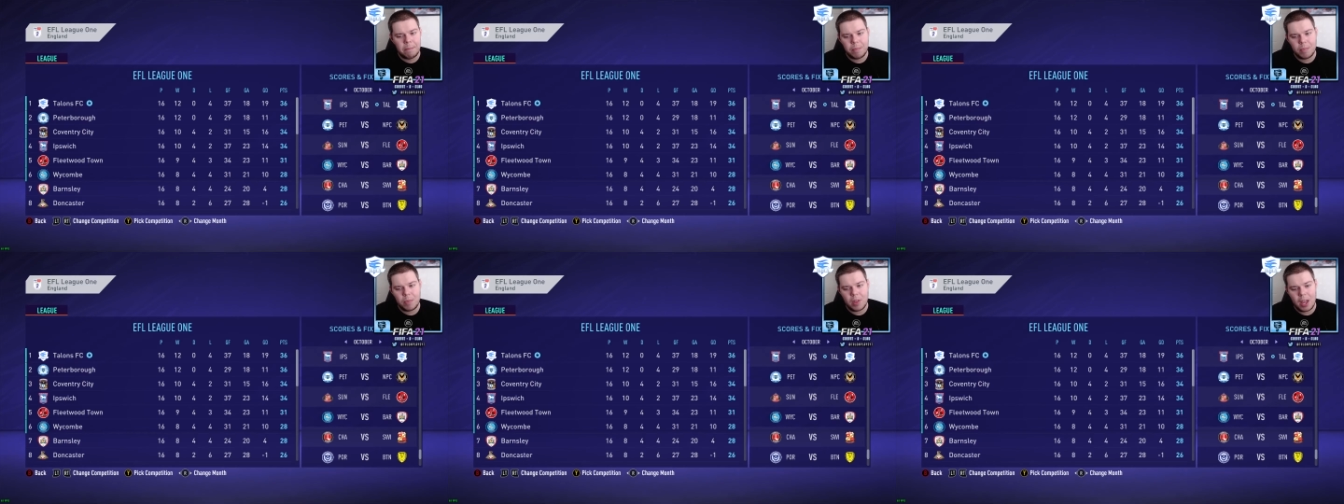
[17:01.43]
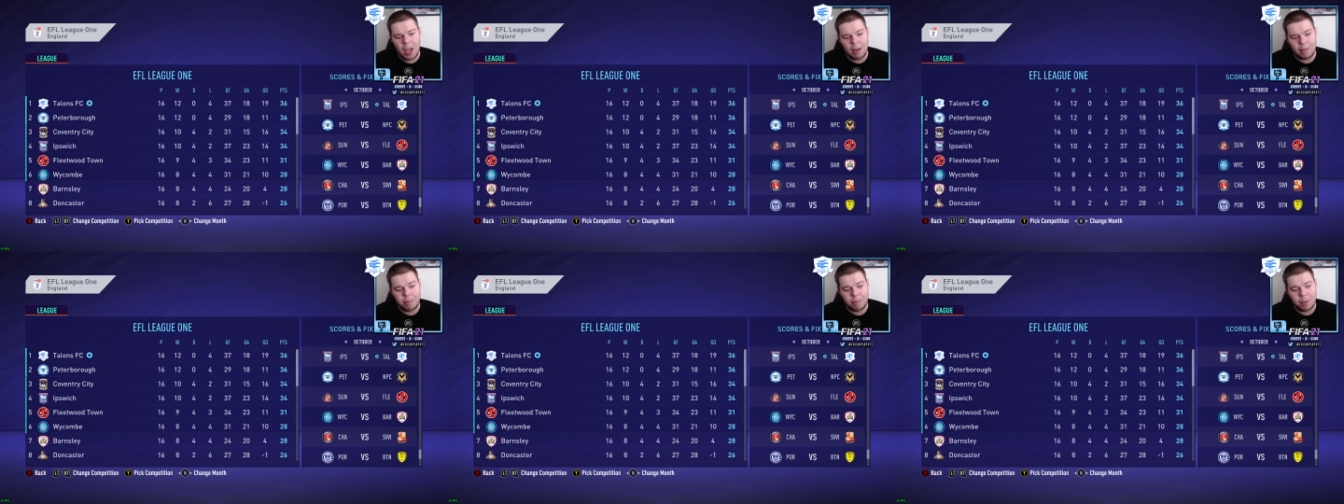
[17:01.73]
They
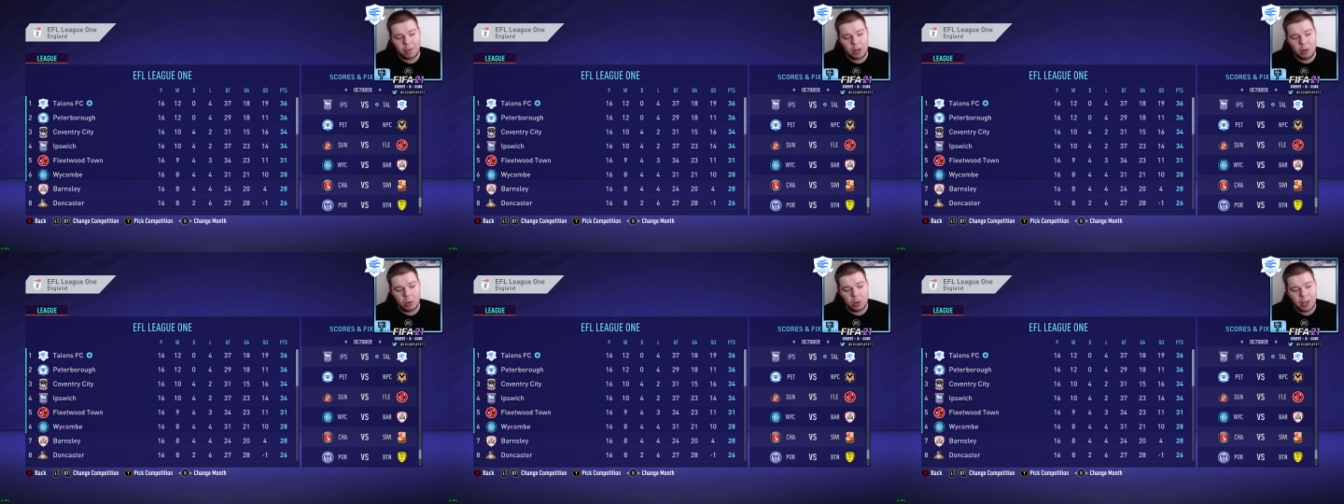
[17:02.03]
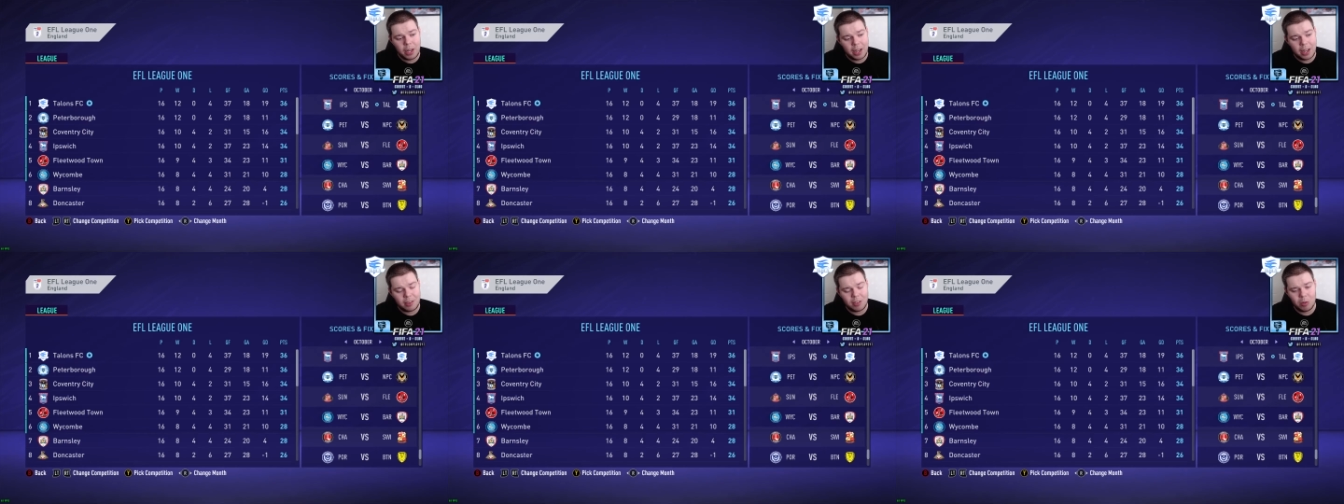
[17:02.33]
have Fleetwood
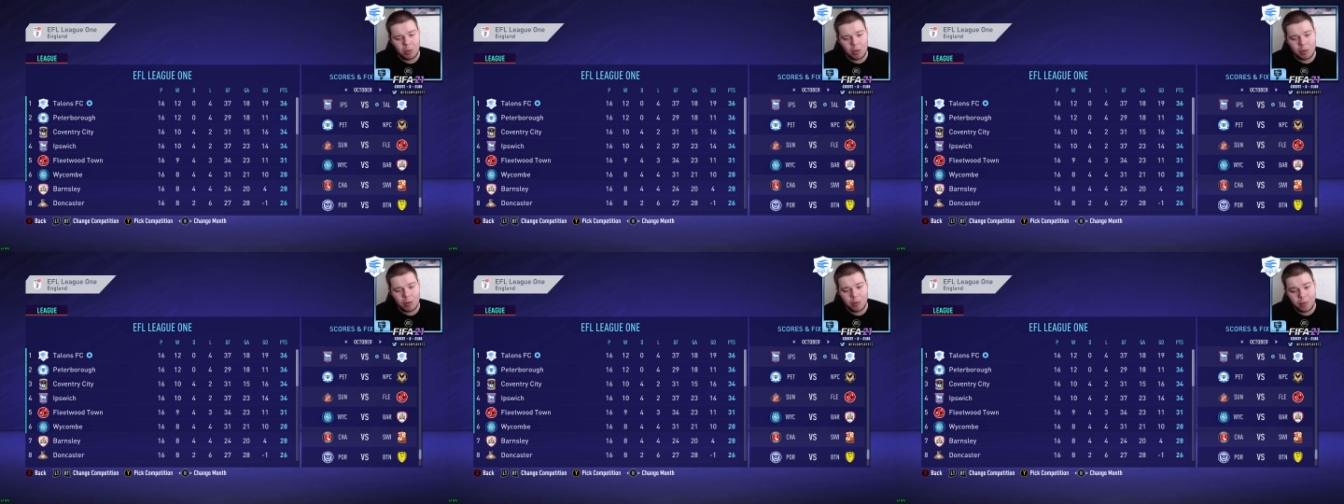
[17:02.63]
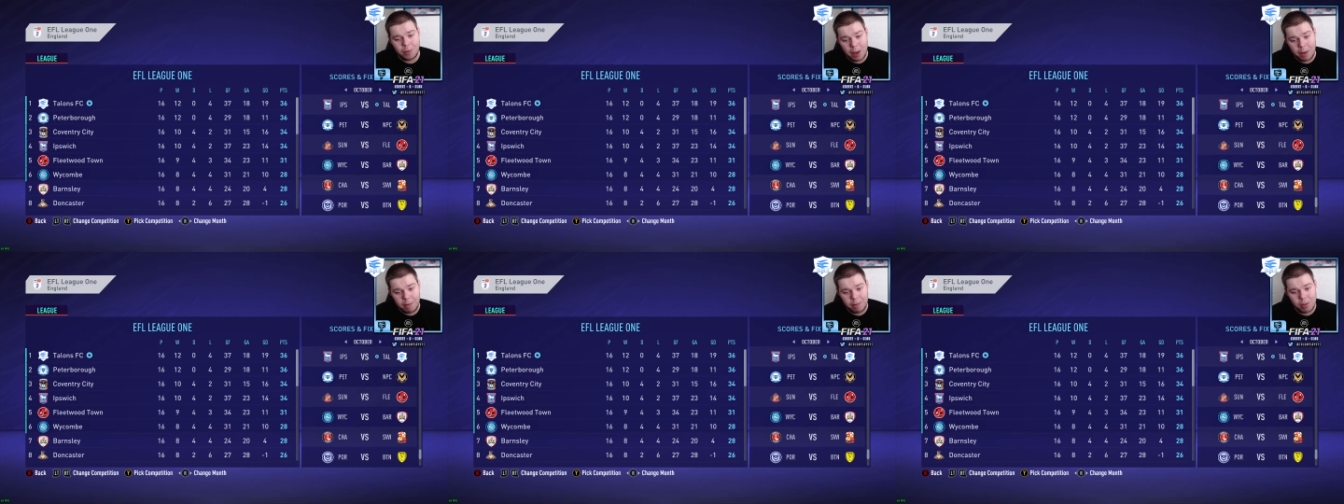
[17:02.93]
next, who are
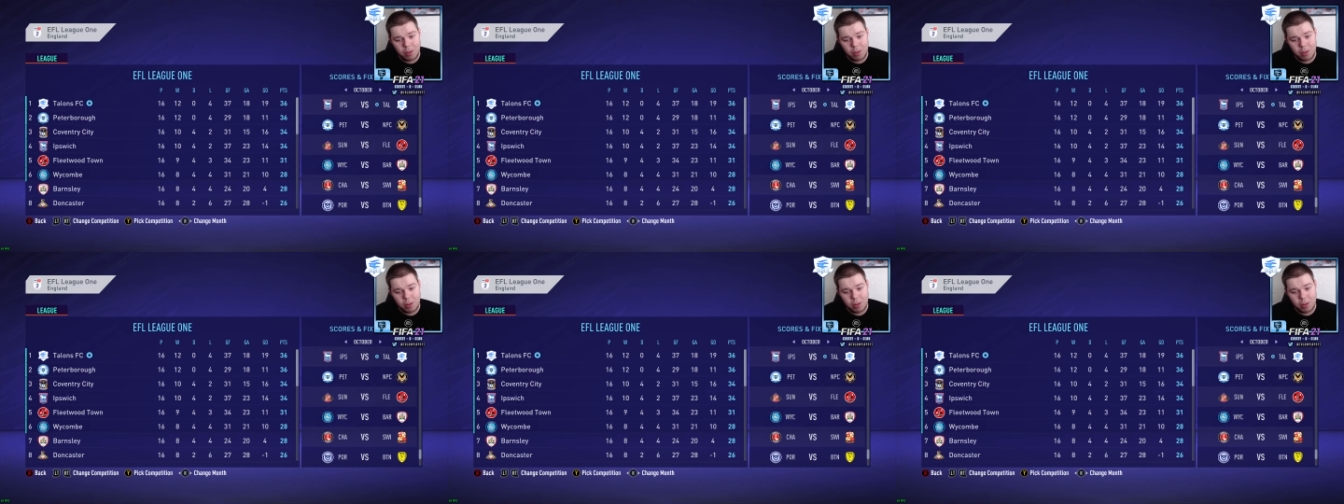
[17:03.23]
5th,